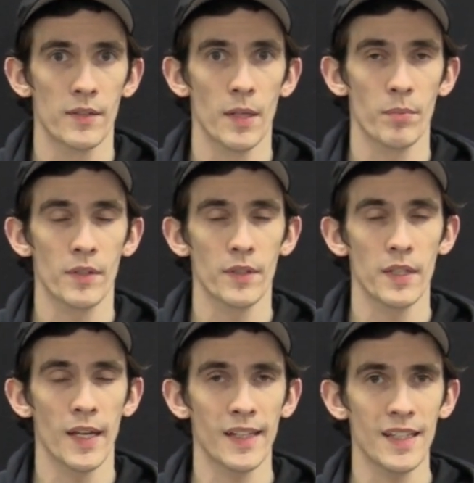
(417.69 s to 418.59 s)

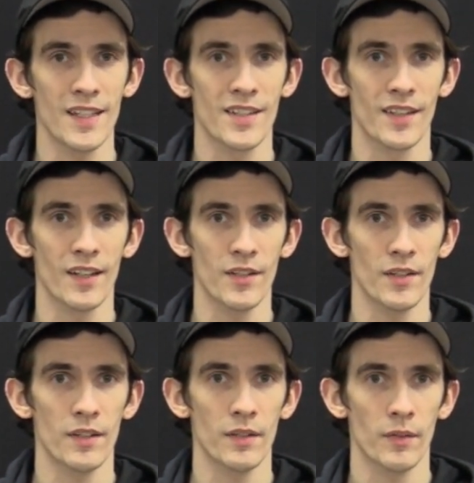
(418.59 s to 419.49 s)
Typically, any
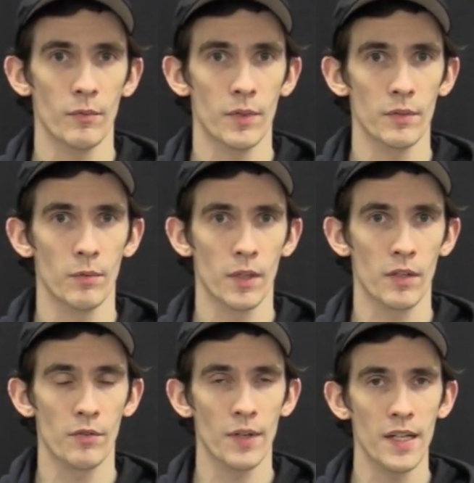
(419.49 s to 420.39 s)
extender will
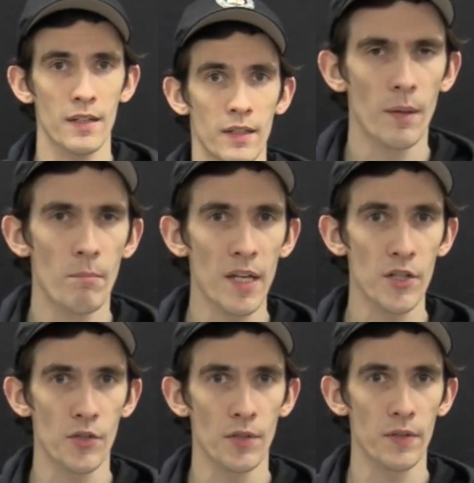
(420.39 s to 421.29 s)
work great. Make
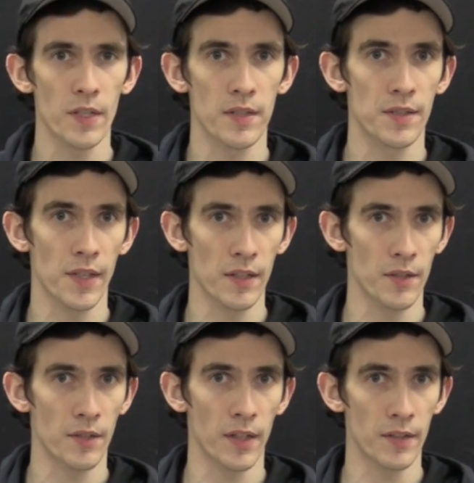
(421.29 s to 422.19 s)
sure
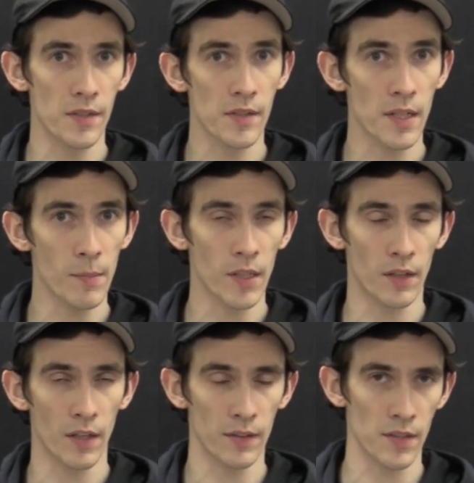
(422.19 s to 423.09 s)
extender and the semen
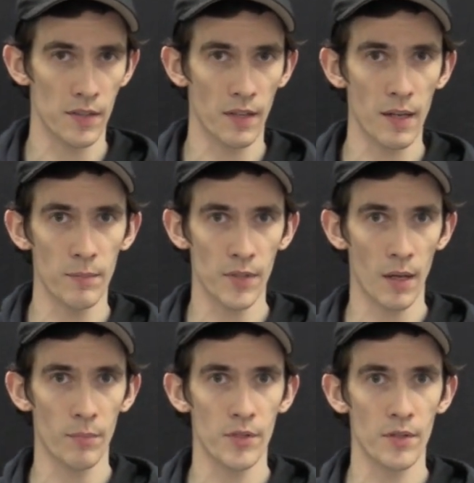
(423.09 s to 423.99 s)
are at the same
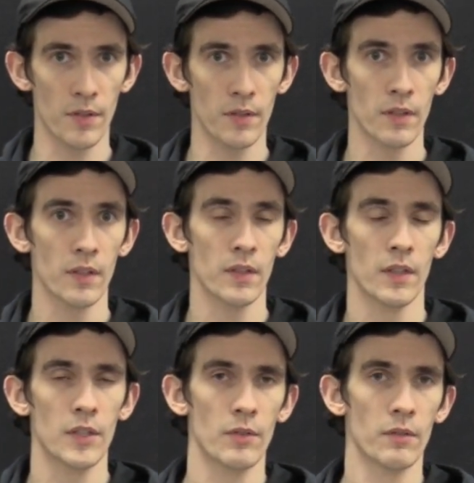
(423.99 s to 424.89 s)
temperature
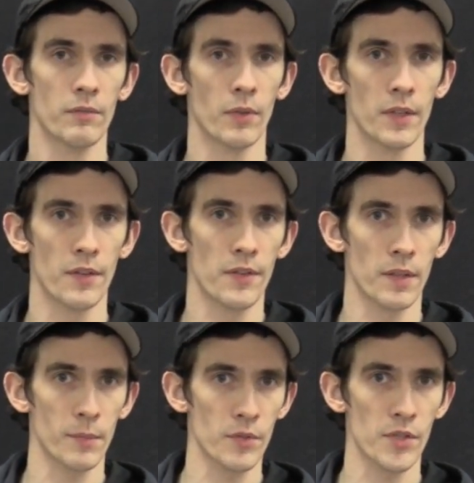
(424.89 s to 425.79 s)
to avoid
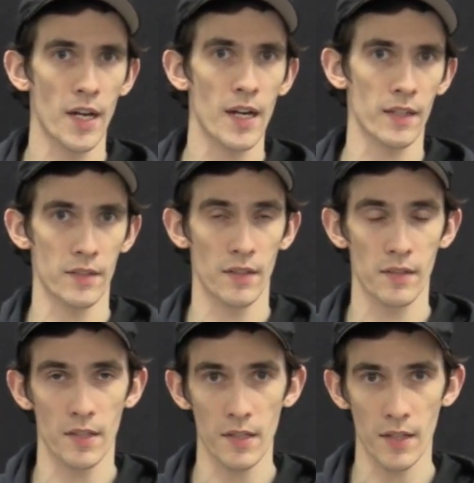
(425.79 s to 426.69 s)
thermal shock, as this
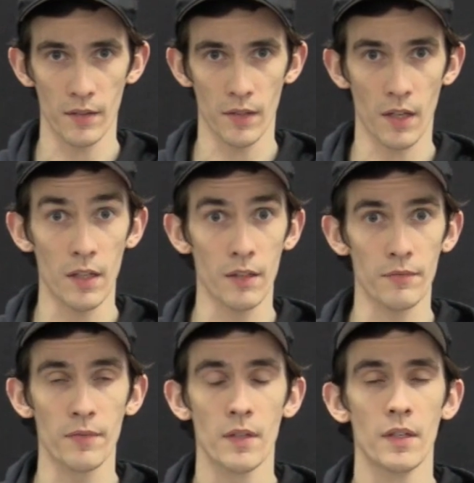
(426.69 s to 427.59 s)
can kill
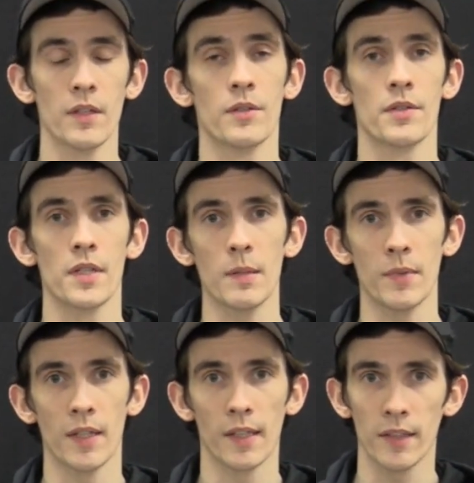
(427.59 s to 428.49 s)
off your
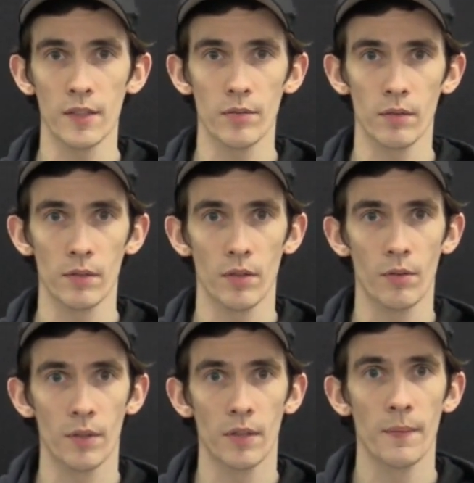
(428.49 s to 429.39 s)
semen and lead to a
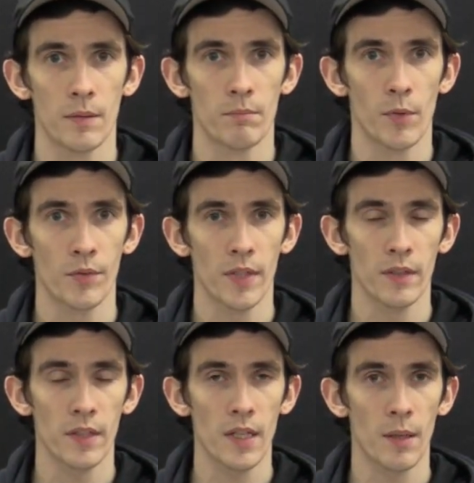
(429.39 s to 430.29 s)
lower
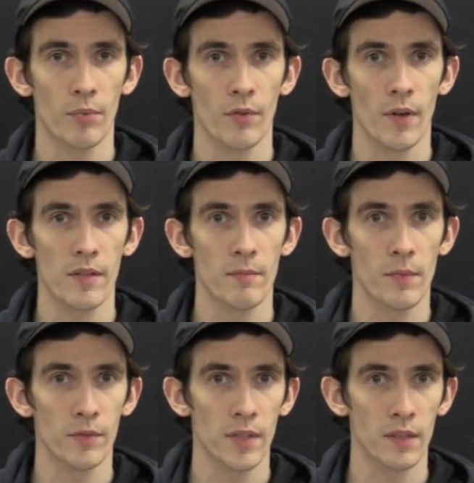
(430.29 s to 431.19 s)
motility and progressive
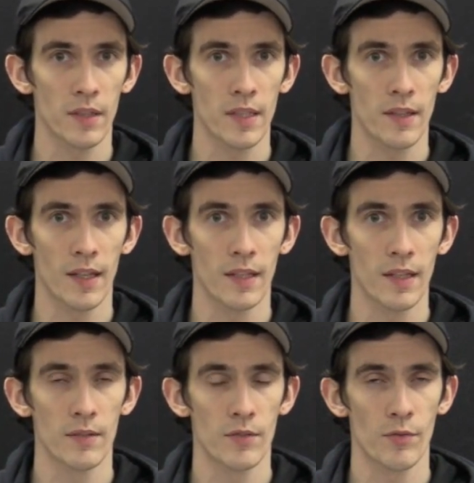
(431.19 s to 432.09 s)
motility
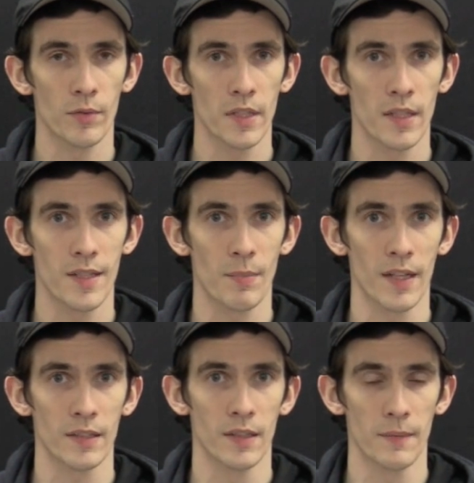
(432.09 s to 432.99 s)
than truly
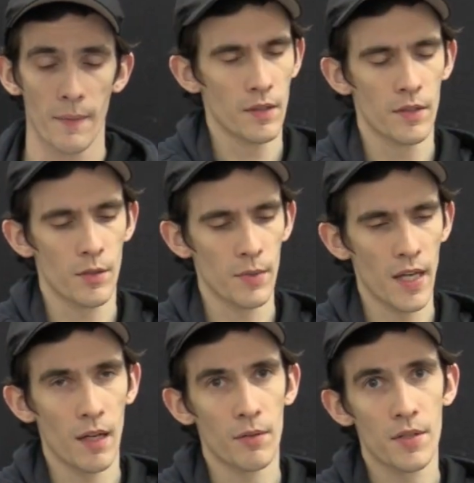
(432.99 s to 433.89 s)
expected. So we
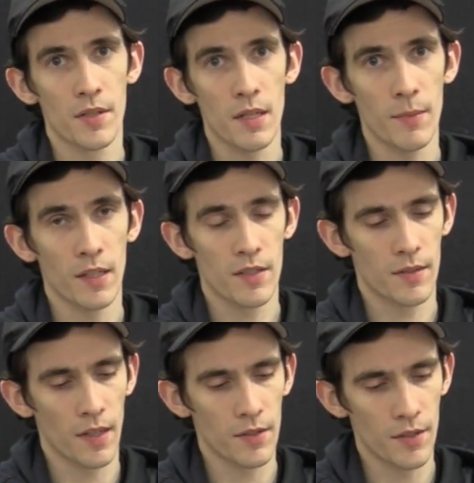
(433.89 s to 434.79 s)
have our semen
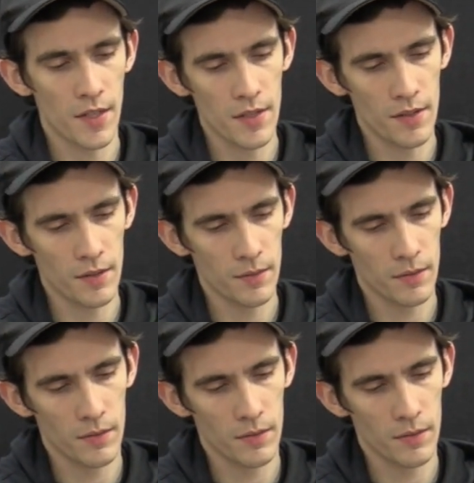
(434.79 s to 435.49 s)
extender here,